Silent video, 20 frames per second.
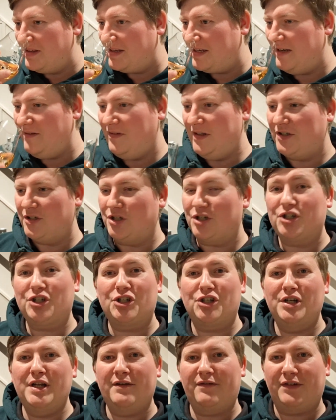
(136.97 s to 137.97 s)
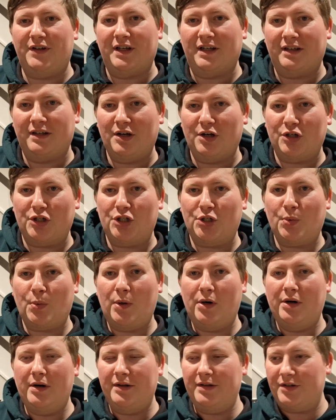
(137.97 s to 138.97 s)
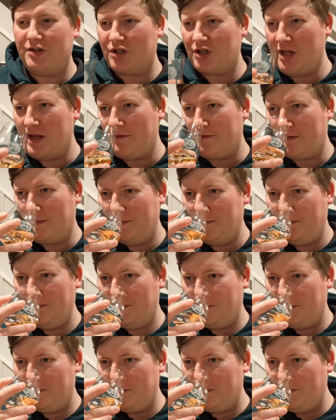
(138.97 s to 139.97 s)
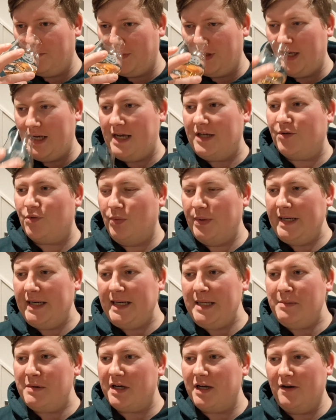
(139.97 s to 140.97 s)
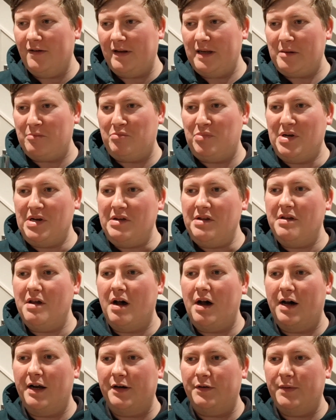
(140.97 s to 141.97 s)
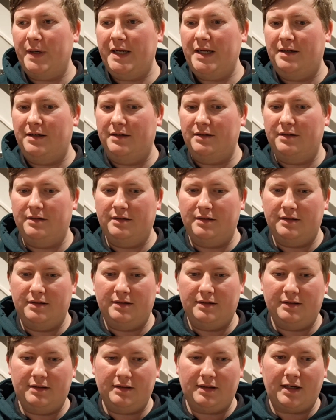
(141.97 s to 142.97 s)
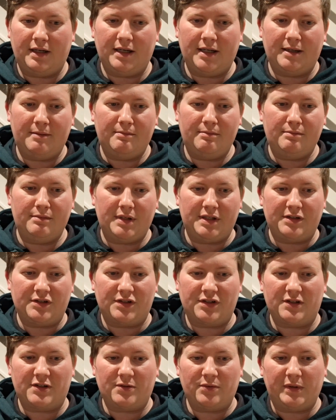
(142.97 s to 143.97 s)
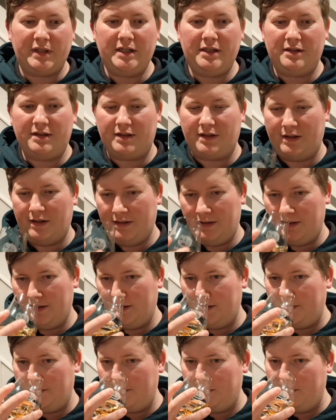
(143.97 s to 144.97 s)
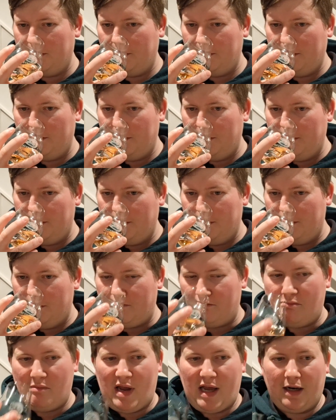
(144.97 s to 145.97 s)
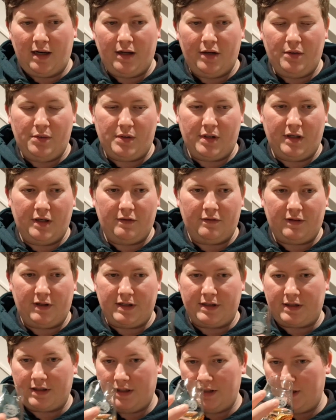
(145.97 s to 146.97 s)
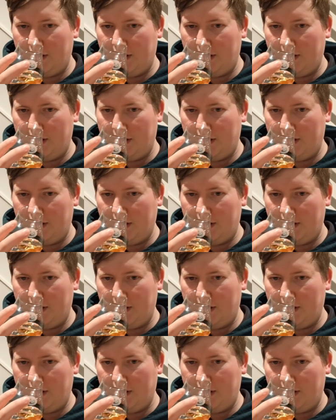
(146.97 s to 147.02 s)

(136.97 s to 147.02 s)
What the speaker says: give this a snifter, a swirl and a sniff. It's really kind of like banana-y and sweet, mellow, kind of like